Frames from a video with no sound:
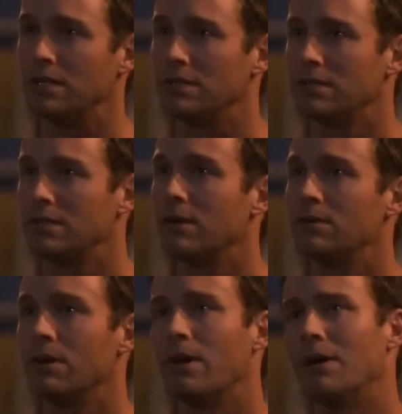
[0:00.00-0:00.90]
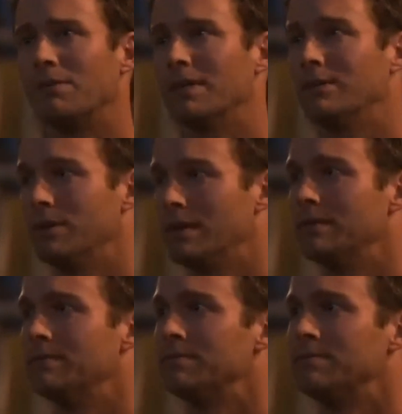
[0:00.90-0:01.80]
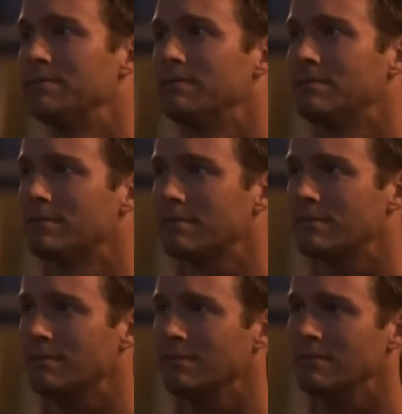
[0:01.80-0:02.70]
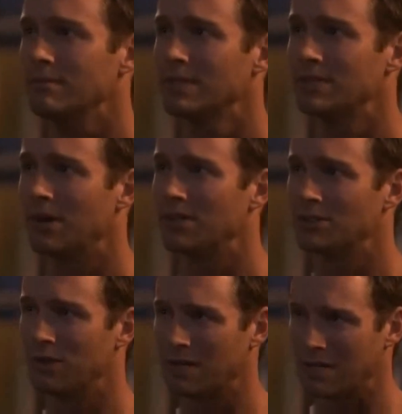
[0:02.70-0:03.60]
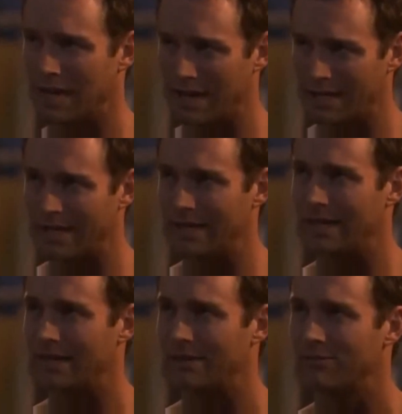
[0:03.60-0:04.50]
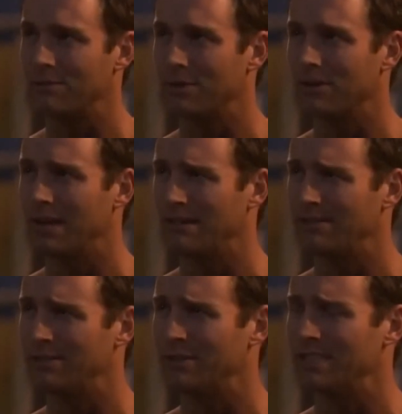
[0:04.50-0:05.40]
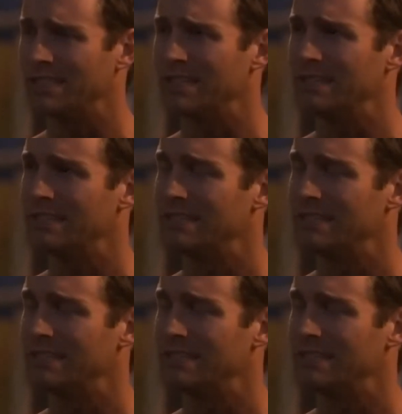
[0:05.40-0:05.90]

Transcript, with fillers: I just don't know how I'm going to do it. Because all the strength that I get, I get from your love, Theresa.